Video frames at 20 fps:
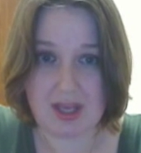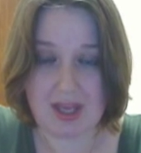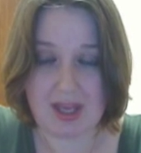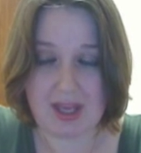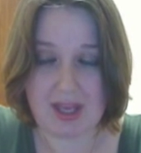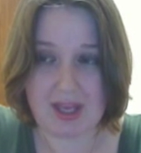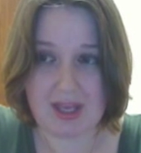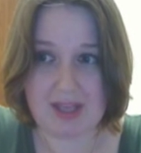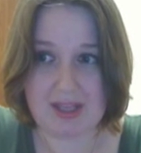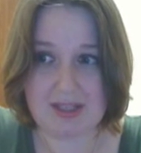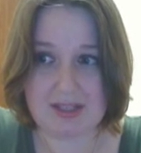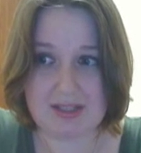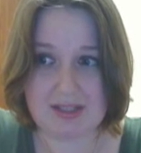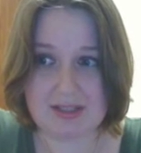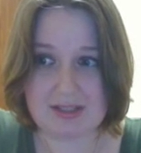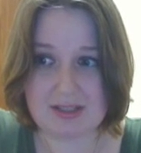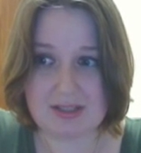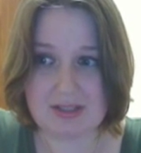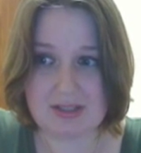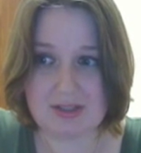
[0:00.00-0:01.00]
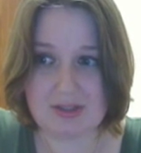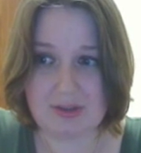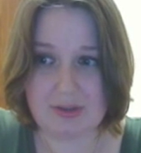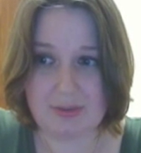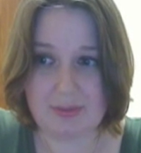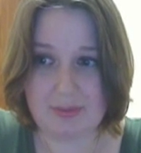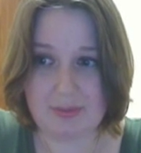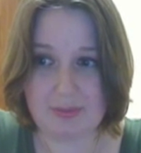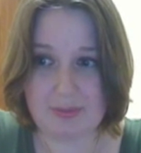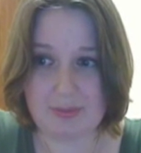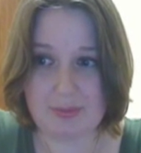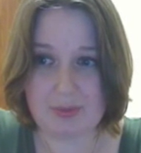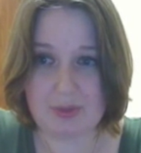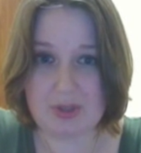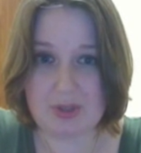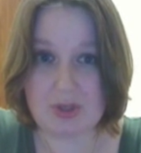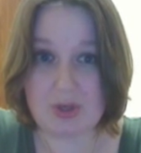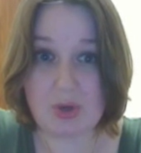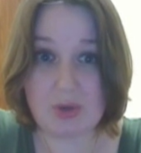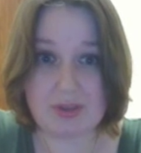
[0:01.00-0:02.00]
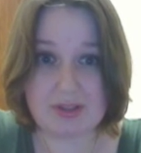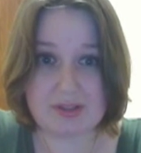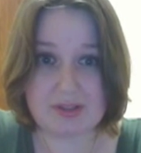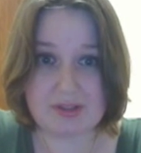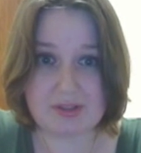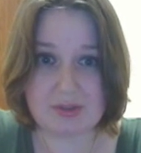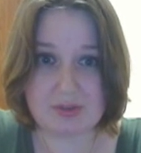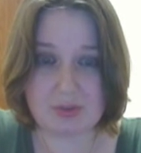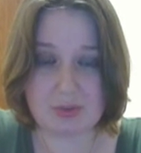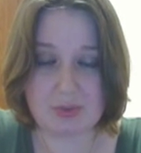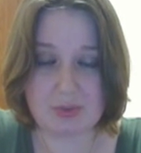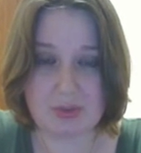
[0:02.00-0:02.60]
And, we know this is true.